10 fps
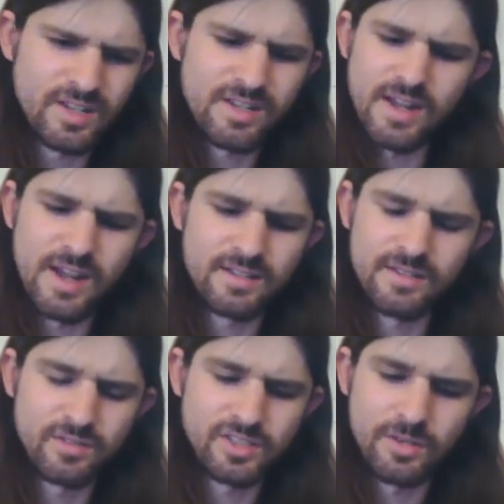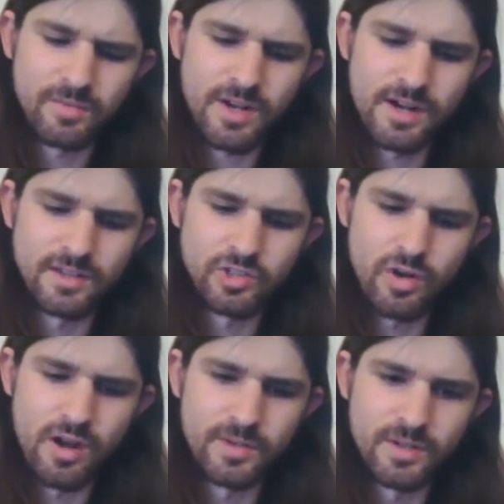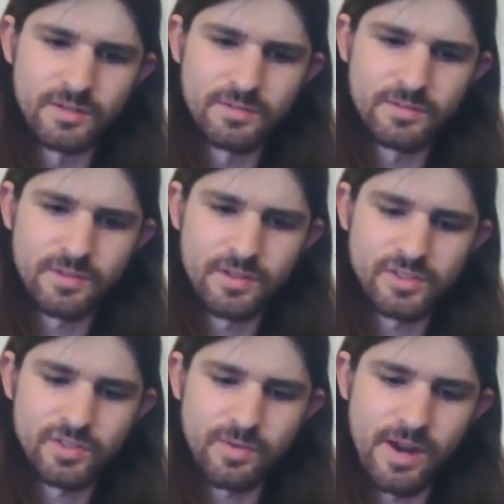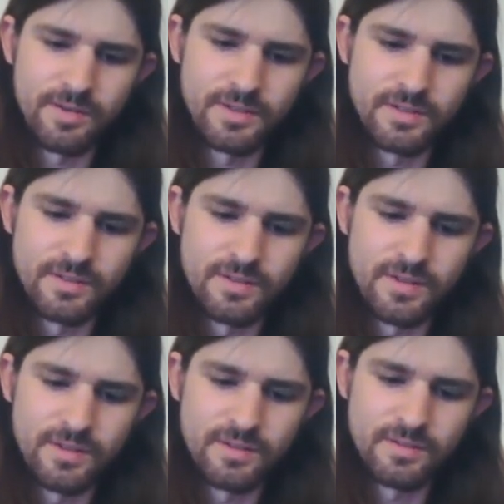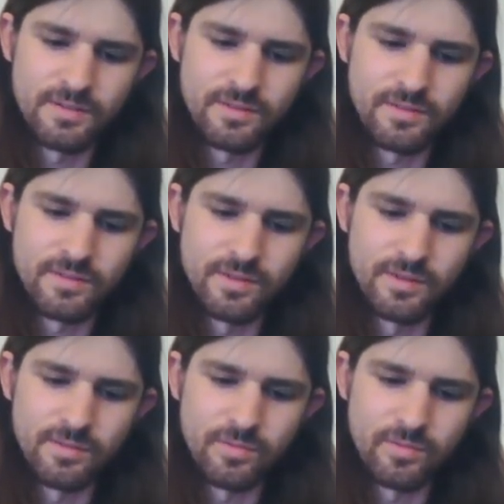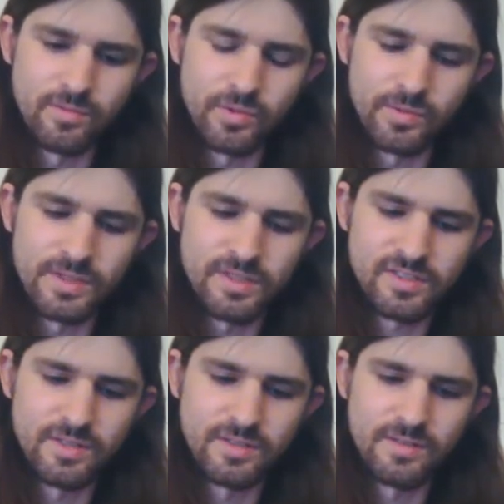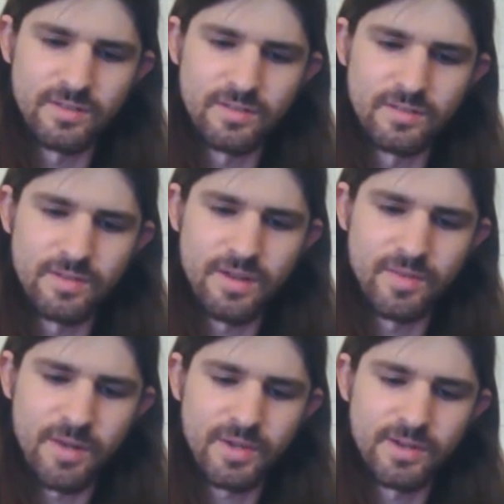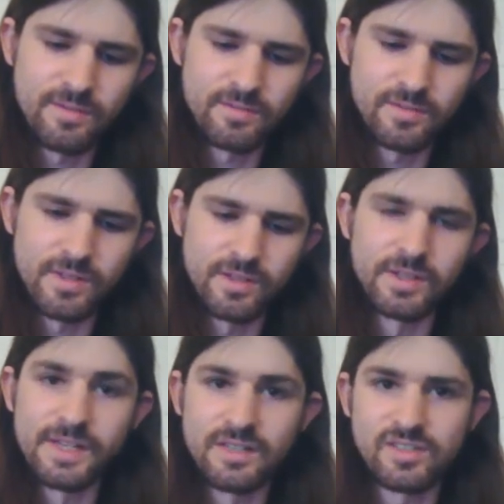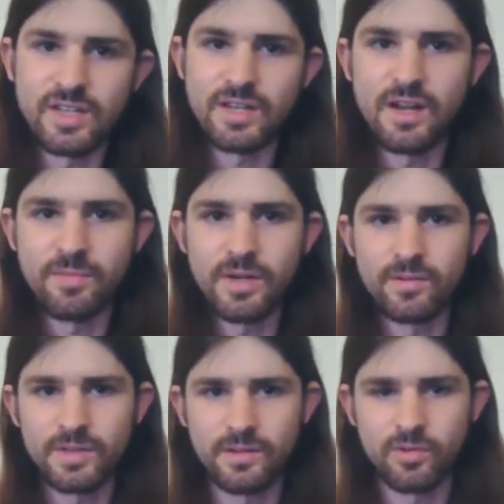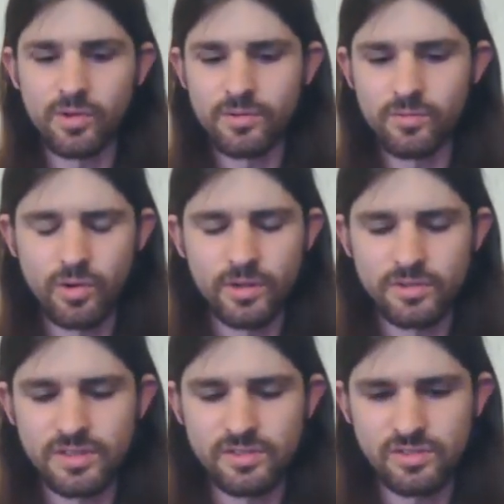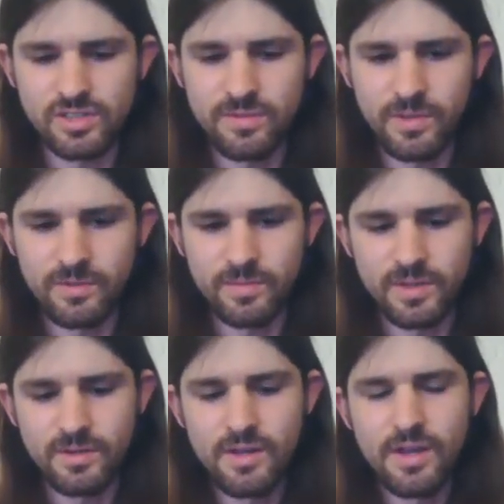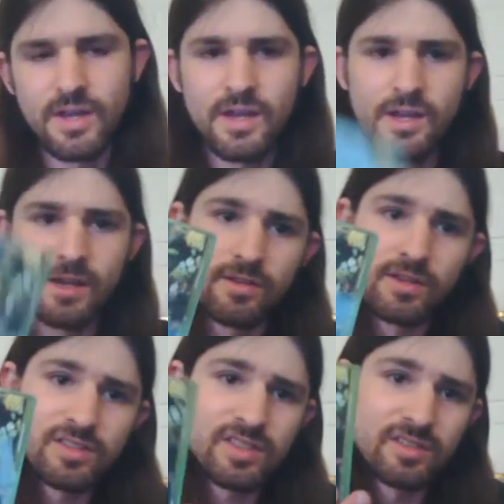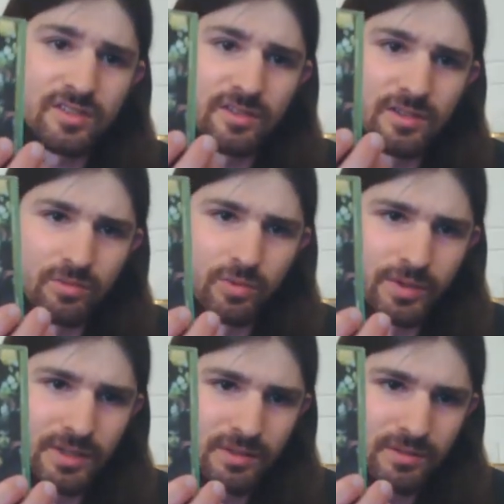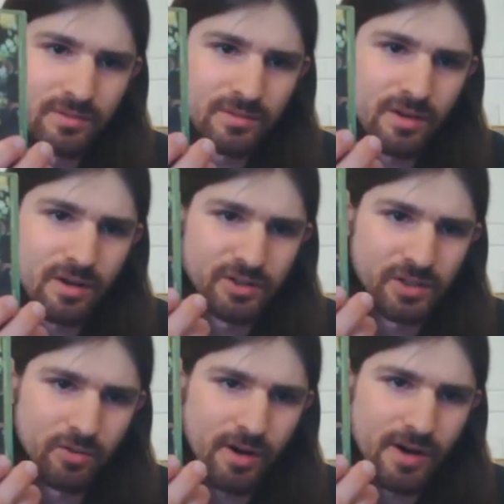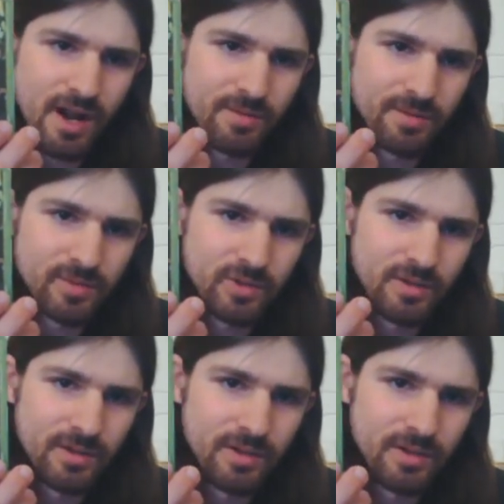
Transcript: there was some kind of drama surrounding the release and them not being able, the Lane Estate not being able to get royalties or something. But this is a really also great album.